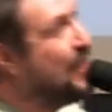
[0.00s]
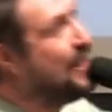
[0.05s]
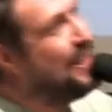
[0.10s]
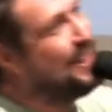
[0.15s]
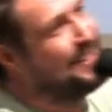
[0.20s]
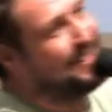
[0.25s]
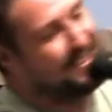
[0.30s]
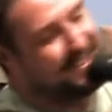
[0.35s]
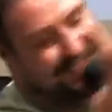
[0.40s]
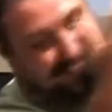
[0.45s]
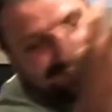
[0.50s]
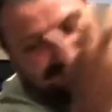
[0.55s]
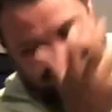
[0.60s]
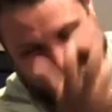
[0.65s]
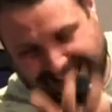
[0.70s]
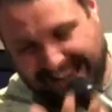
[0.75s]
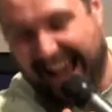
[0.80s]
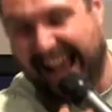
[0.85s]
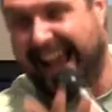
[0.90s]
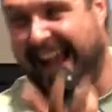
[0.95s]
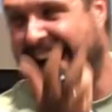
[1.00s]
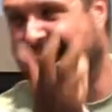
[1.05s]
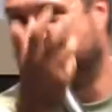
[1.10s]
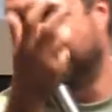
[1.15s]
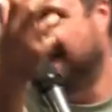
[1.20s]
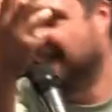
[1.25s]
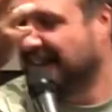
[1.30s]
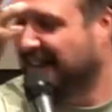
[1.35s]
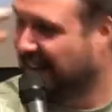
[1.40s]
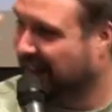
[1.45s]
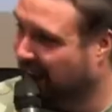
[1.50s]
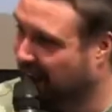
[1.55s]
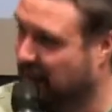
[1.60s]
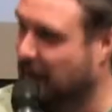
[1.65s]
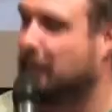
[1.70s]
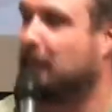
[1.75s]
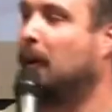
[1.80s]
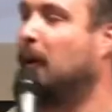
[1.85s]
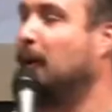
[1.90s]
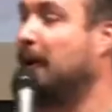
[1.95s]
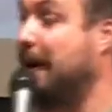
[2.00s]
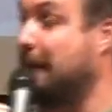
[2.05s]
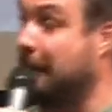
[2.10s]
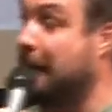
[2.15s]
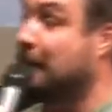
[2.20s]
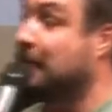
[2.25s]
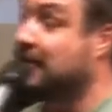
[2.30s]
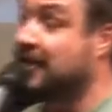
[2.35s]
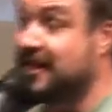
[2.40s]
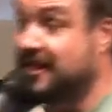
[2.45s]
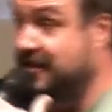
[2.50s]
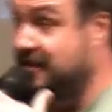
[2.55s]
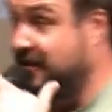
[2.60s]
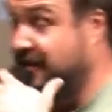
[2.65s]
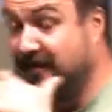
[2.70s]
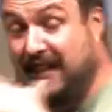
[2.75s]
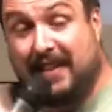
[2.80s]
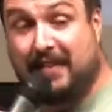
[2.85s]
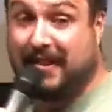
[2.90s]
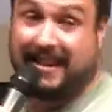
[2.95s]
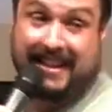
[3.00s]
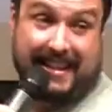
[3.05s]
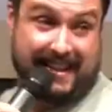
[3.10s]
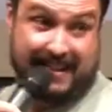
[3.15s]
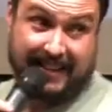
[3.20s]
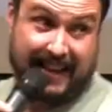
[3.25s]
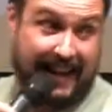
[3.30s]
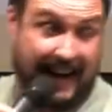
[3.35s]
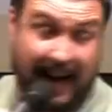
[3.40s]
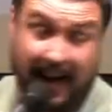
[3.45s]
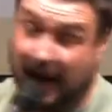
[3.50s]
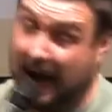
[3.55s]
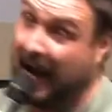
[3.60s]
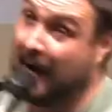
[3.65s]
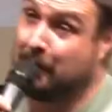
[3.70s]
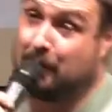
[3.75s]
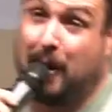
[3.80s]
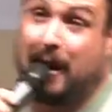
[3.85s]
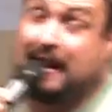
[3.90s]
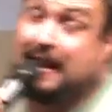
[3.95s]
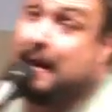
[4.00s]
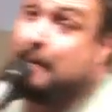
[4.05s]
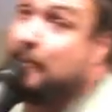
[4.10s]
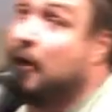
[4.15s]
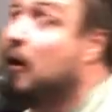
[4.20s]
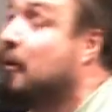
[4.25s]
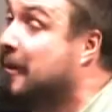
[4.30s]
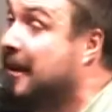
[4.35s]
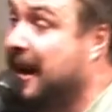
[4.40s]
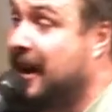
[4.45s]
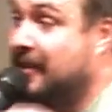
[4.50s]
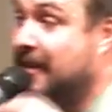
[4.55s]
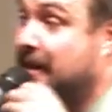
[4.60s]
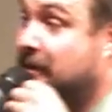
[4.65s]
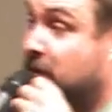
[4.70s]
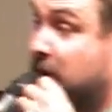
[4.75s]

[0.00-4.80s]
put us to the side of the pool. I remember this vividly. Like, probably a moment I'll